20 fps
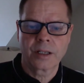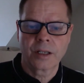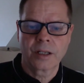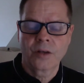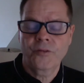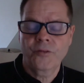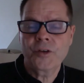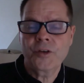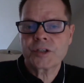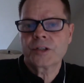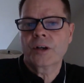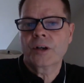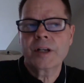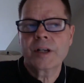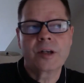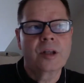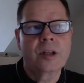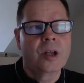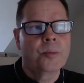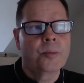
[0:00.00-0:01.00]
Verse
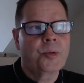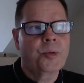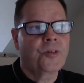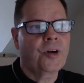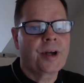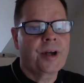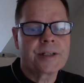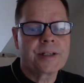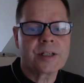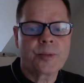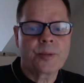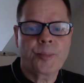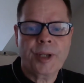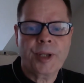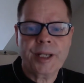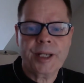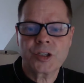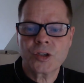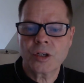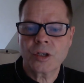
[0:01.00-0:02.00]
9 provides a
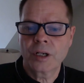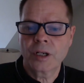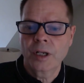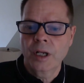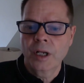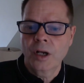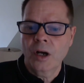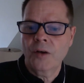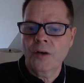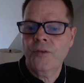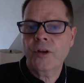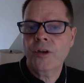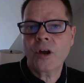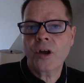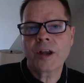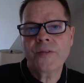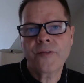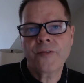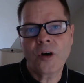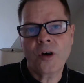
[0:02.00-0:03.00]
picture of
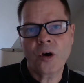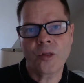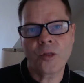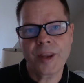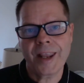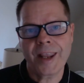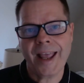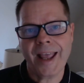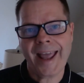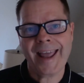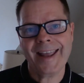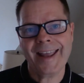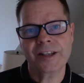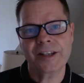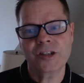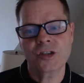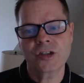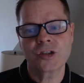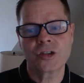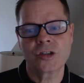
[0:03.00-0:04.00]
life on the
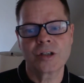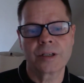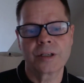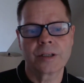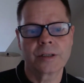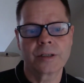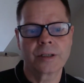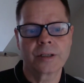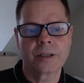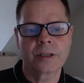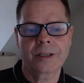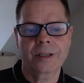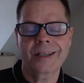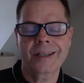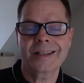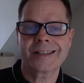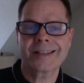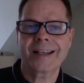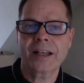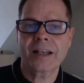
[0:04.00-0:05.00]
edge. He
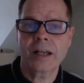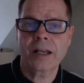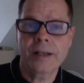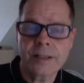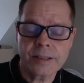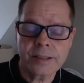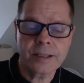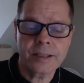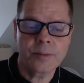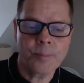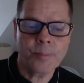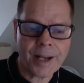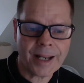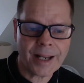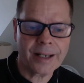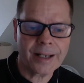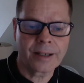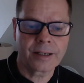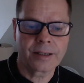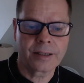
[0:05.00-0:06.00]
is a hunted
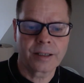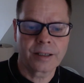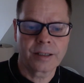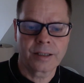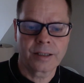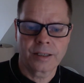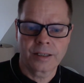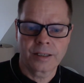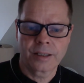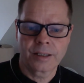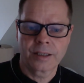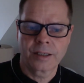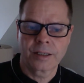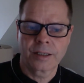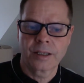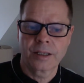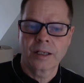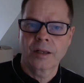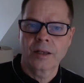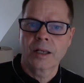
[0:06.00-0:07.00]
man.
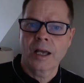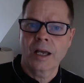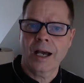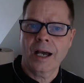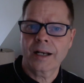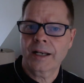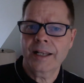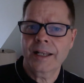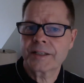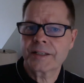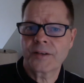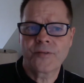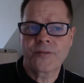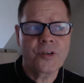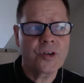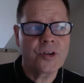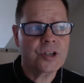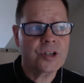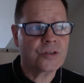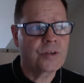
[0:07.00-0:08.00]
And his
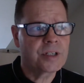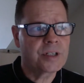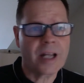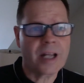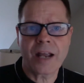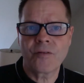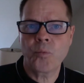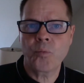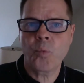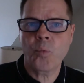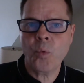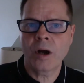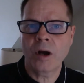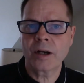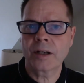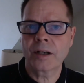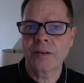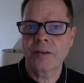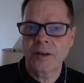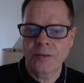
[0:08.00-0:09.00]
adversaries have
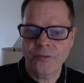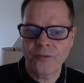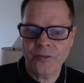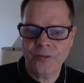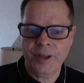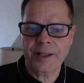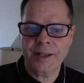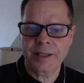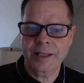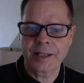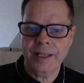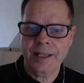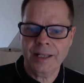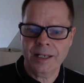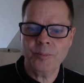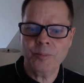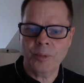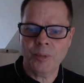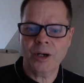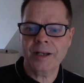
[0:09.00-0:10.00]
one thing
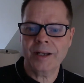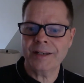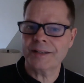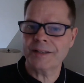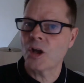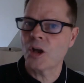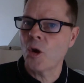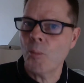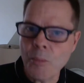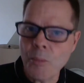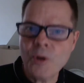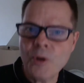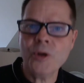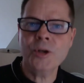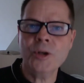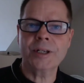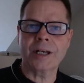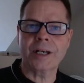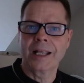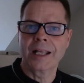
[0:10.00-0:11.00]
in mind,
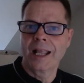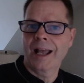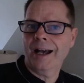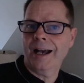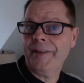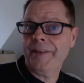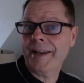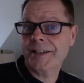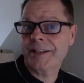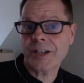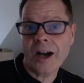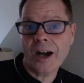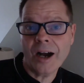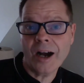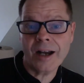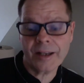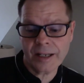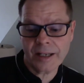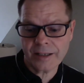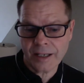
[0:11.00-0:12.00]
murder, and their
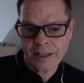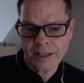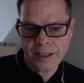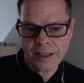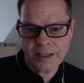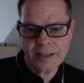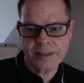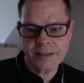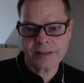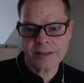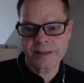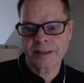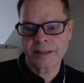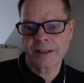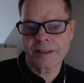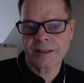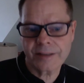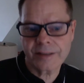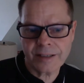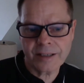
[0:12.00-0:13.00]
target is
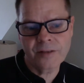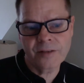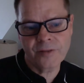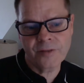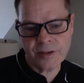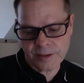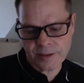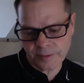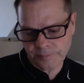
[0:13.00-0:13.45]
David.